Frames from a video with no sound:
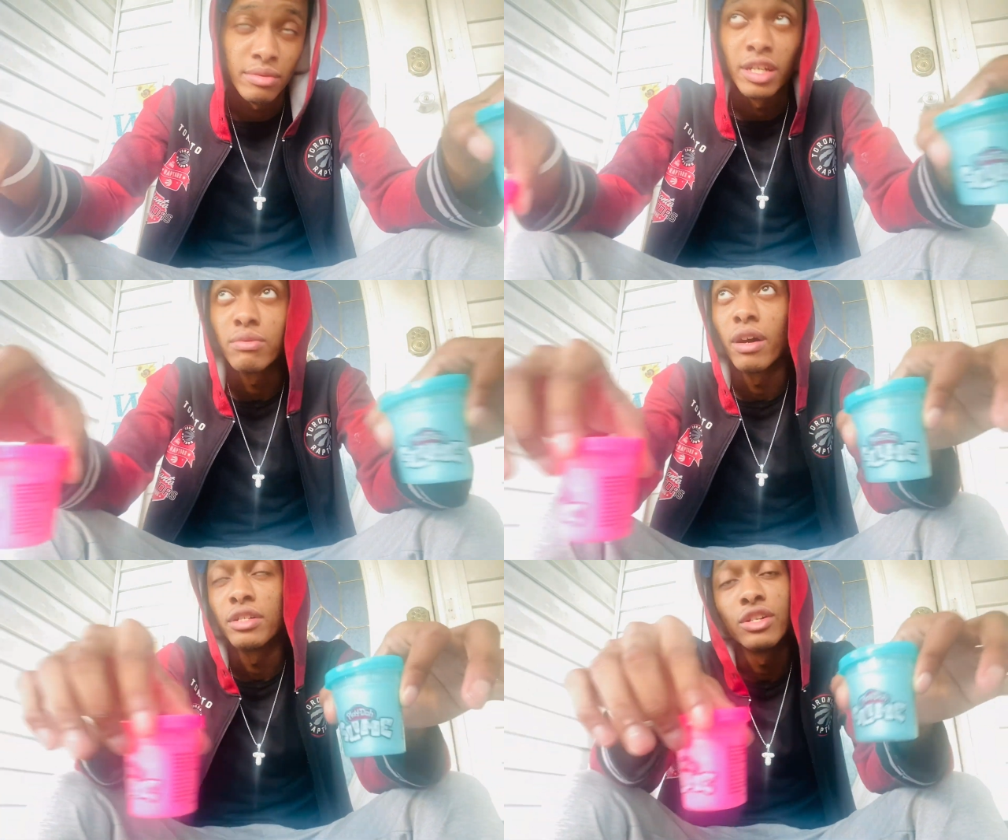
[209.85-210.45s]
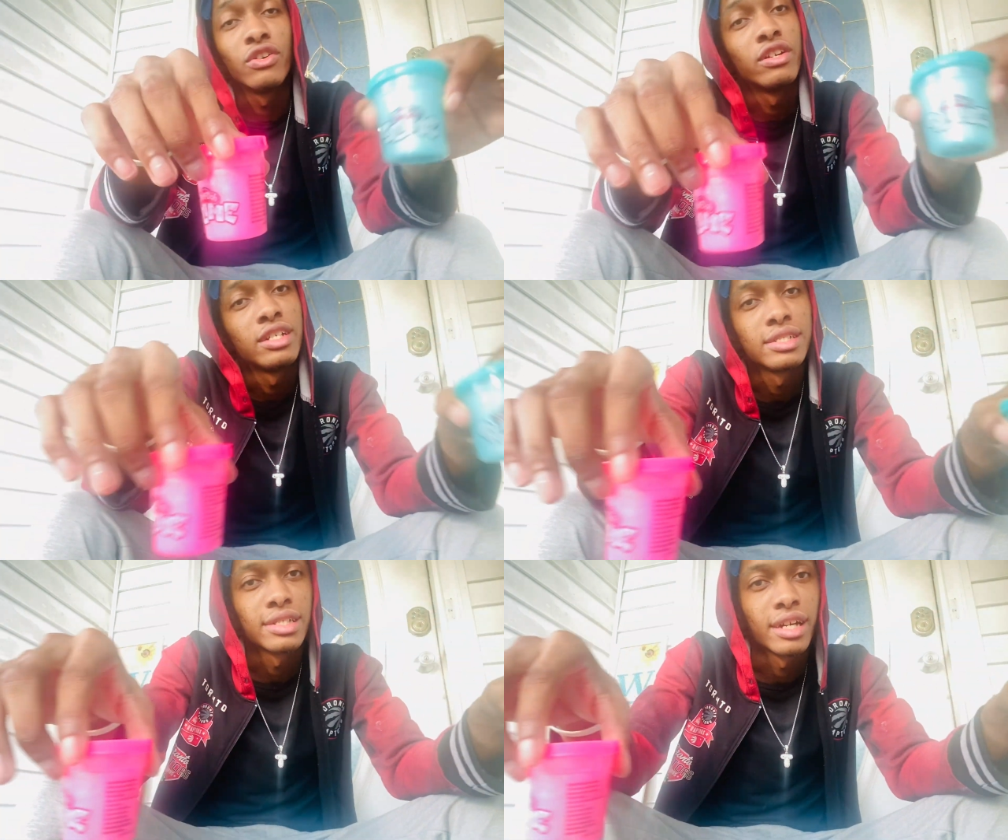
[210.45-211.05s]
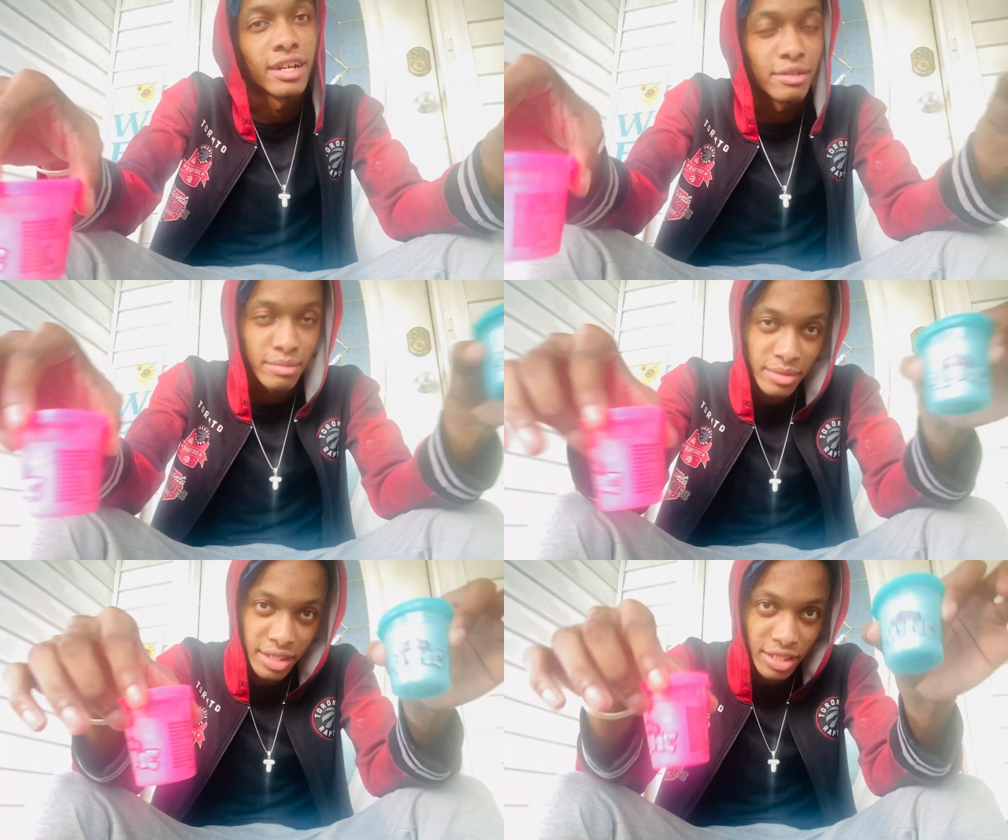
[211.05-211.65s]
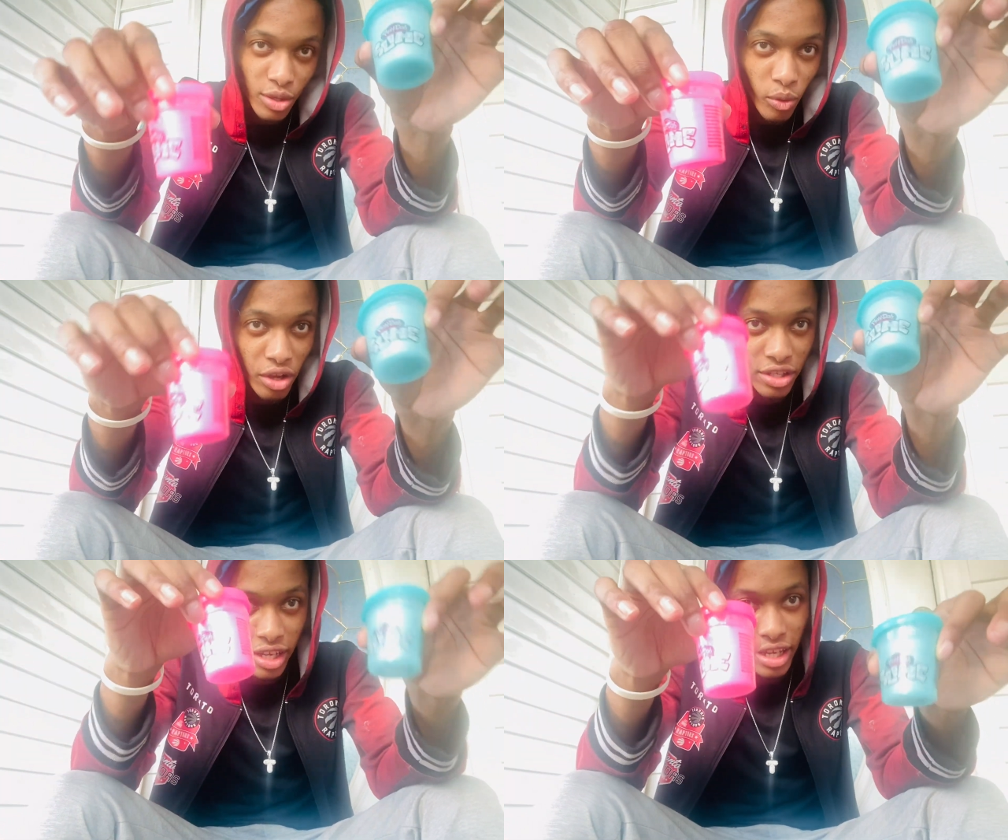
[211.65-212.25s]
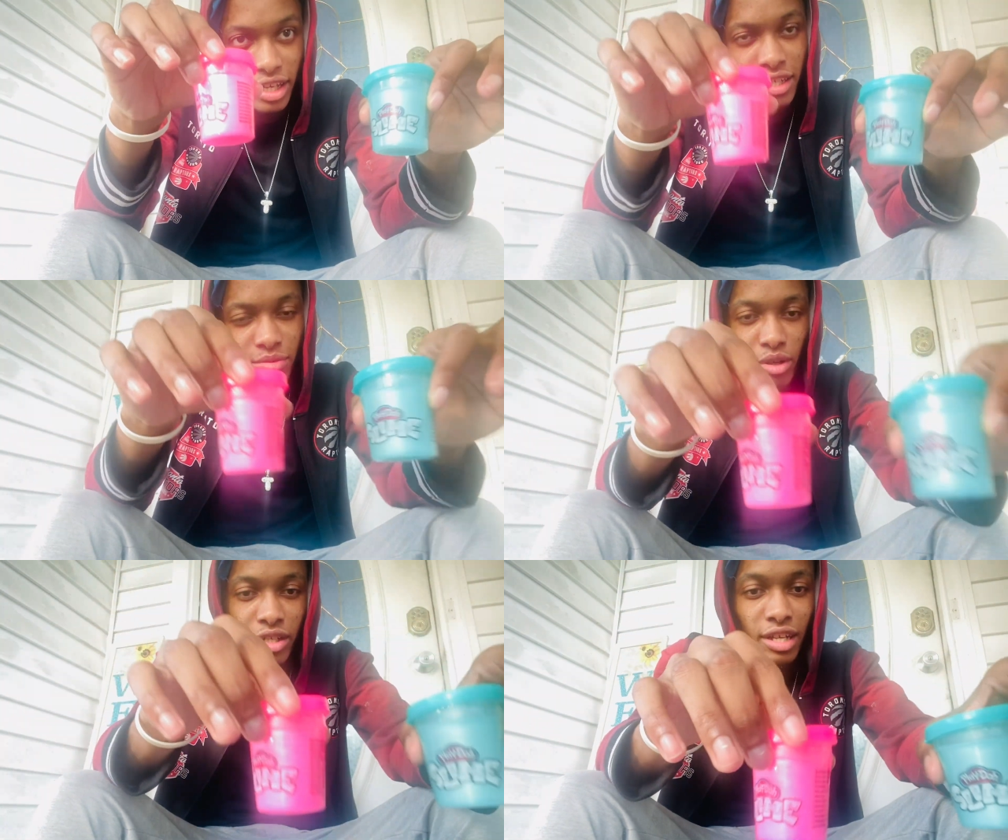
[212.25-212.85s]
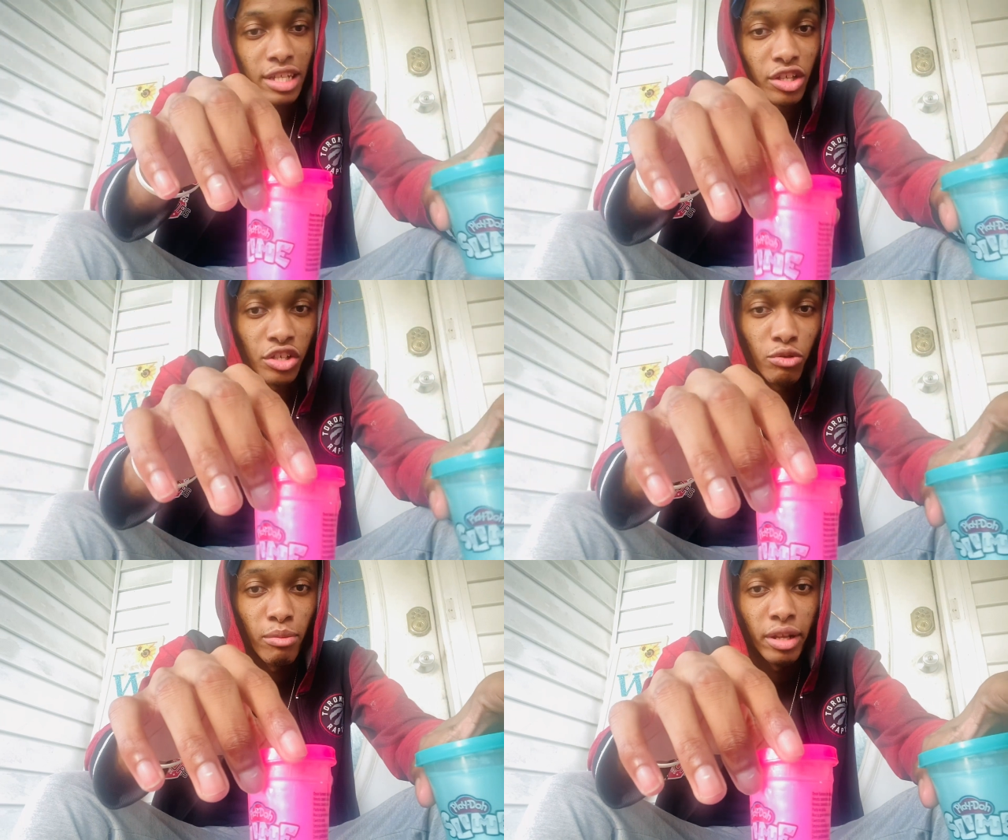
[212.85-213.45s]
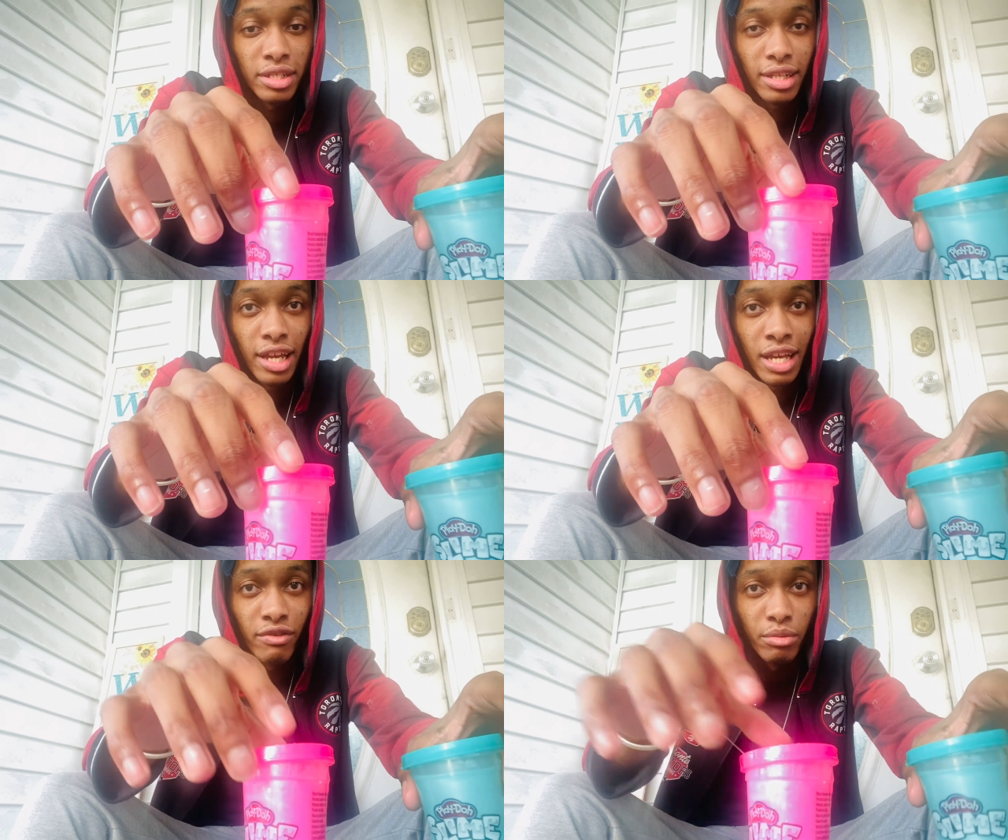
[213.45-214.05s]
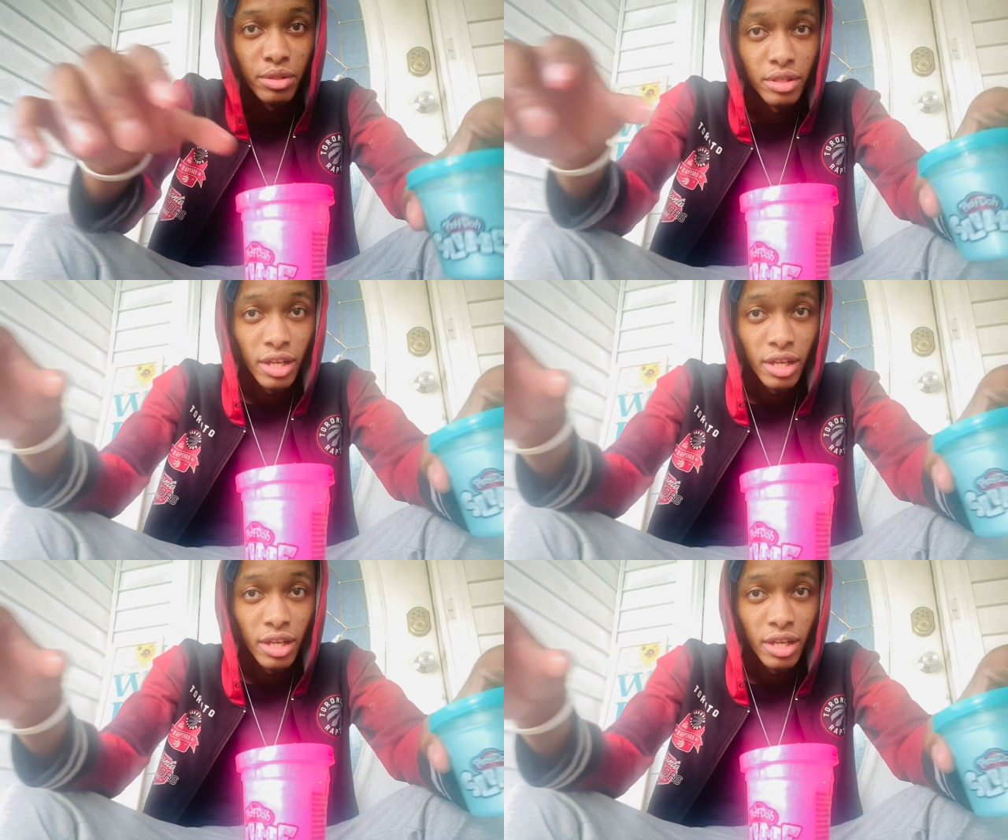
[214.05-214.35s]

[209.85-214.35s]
That's why she going inside to wash her hands because I thought she wanna play slime with me.